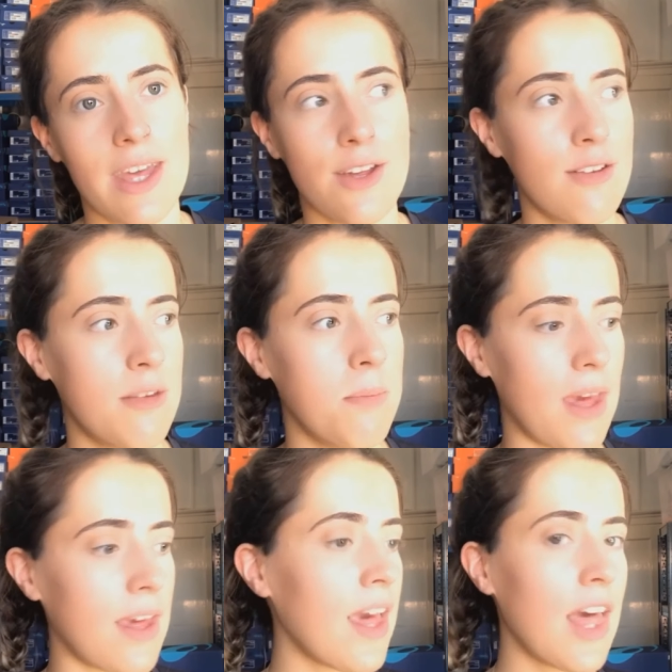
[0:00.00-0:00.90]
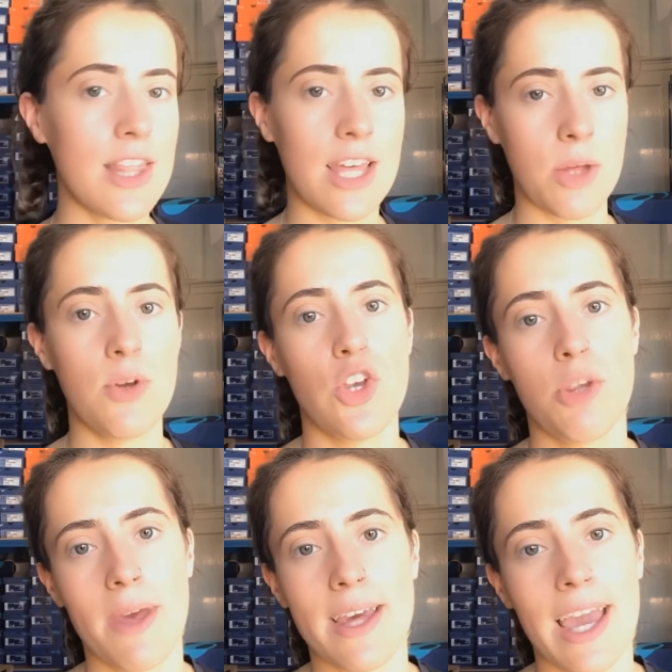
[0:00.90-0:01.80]
It used to be that you would
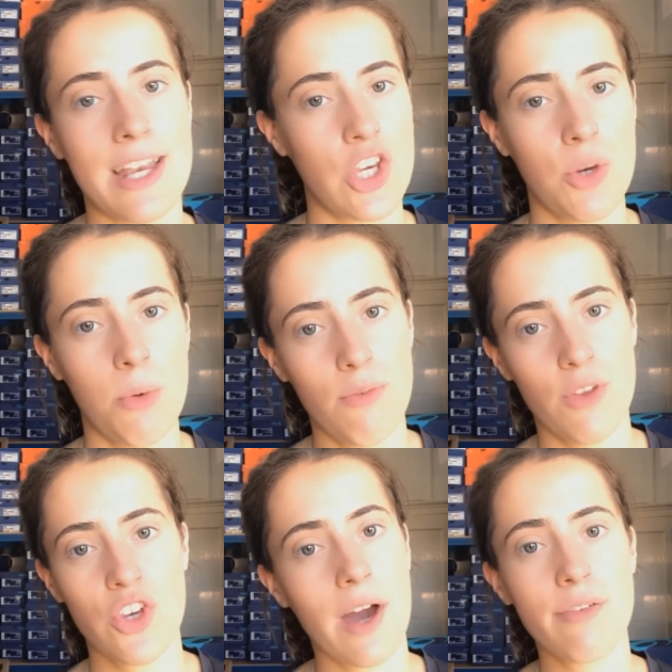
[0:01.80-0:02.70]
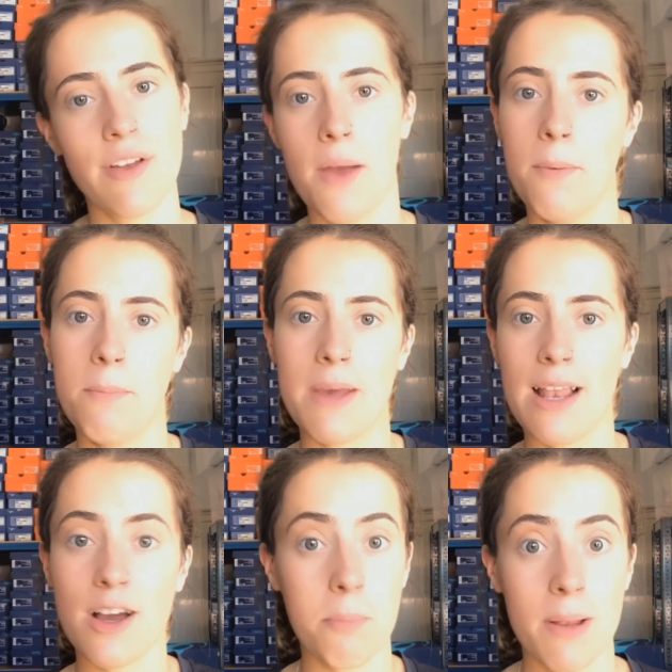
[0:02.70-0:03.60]
pick any shoe off the shelf and it would be
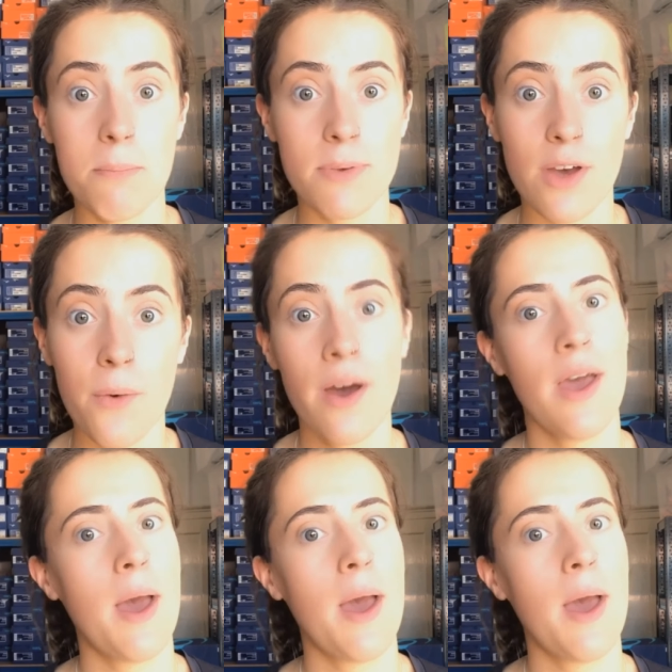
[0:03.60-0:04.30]
like a plimsoll.